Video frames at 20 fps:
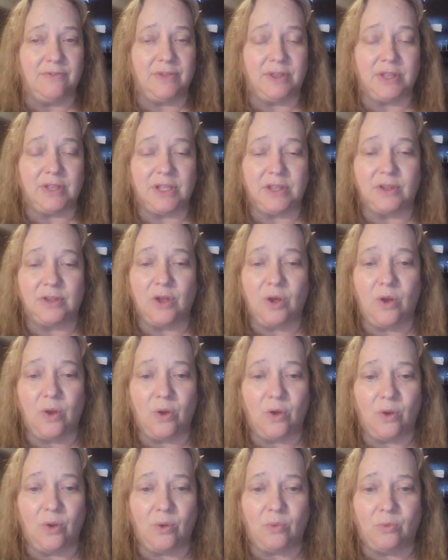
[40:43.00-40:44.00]
filling the
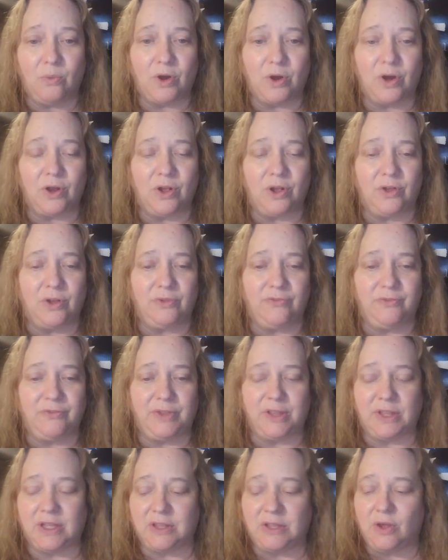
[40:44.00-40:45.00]
whole world,
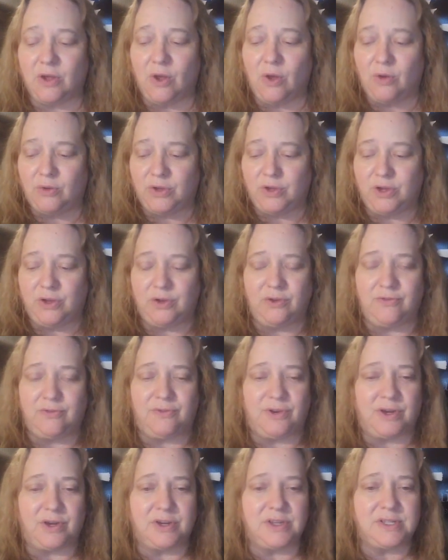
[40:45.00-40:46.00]
filling the whole
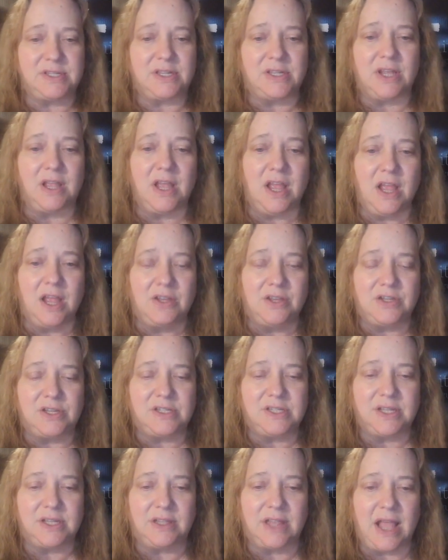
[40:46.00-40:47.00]
universe.
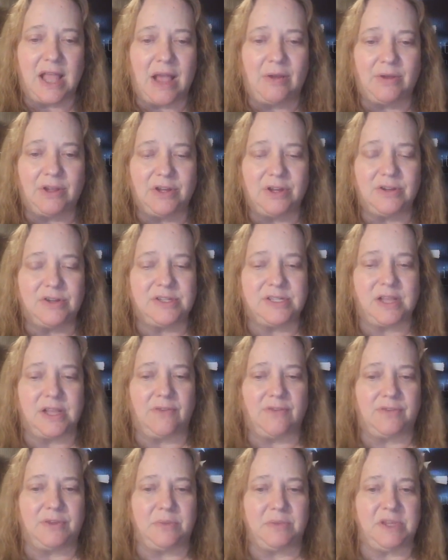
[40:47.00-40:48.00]
Just allowing
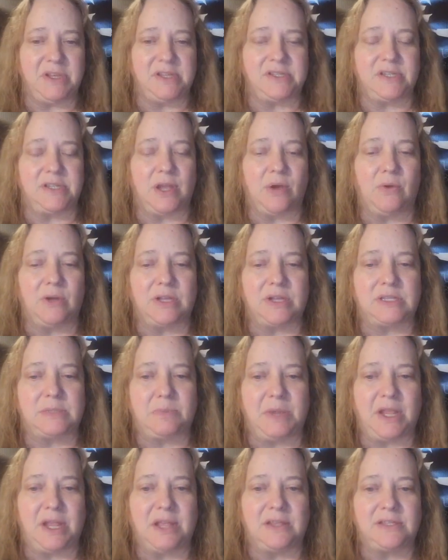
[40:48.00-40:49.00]
yourself to be so
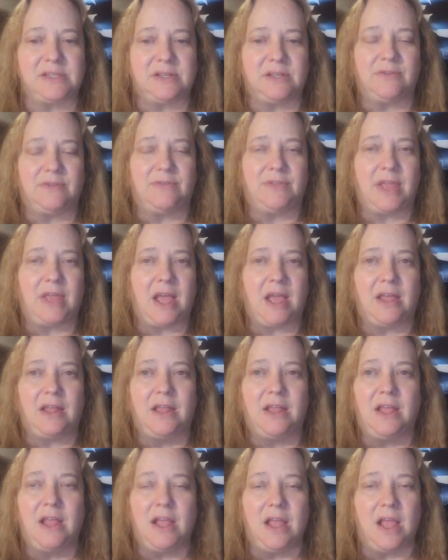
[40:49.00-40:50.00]
expansive that
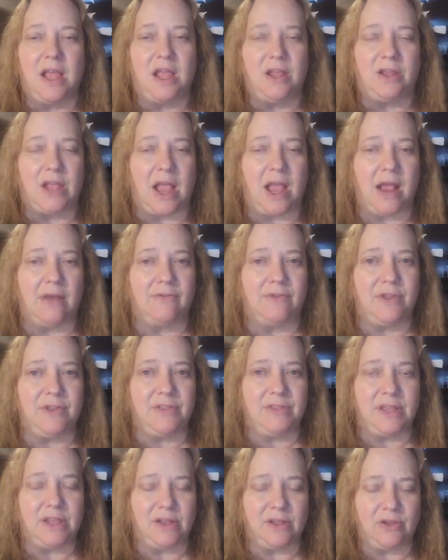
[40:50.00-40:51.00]

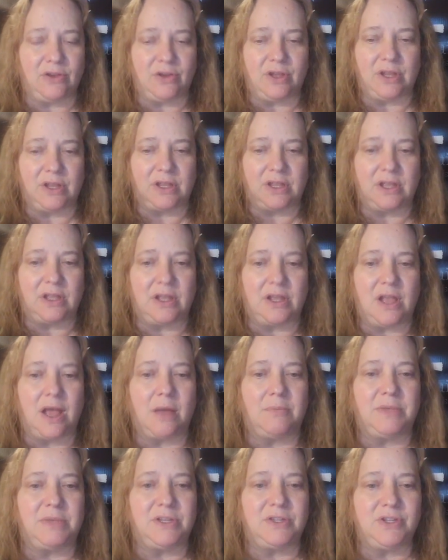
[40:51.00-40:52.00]
everything good can
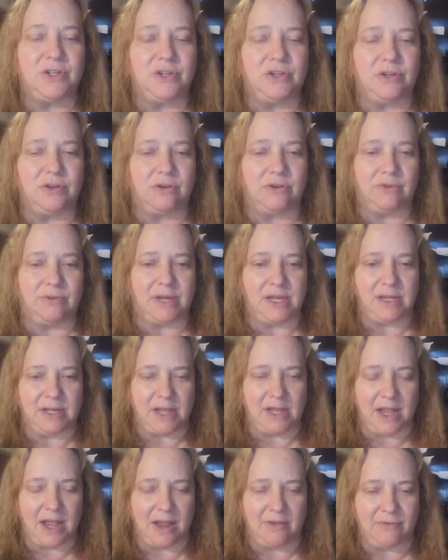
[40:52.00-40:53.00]
come into your
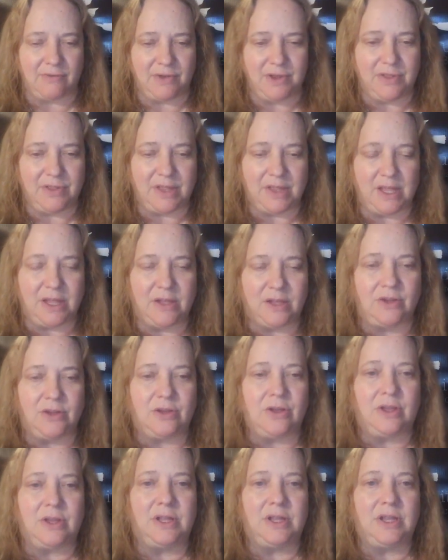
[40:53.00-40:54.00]
arena. Everything
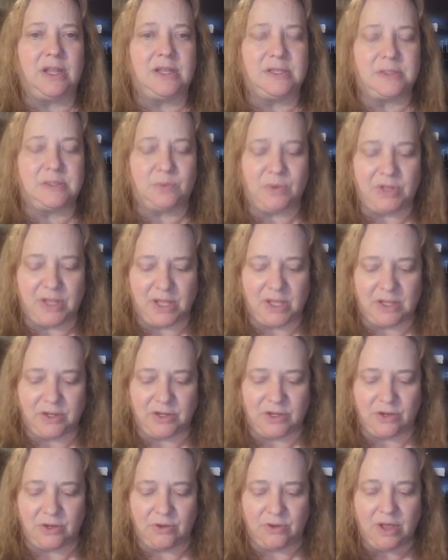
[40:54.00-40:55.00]
good is within
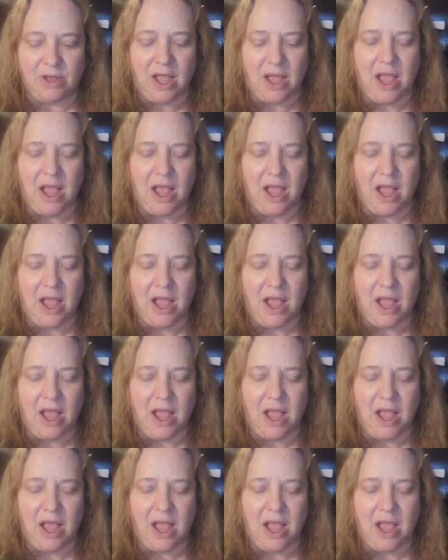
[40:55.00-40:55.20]
you.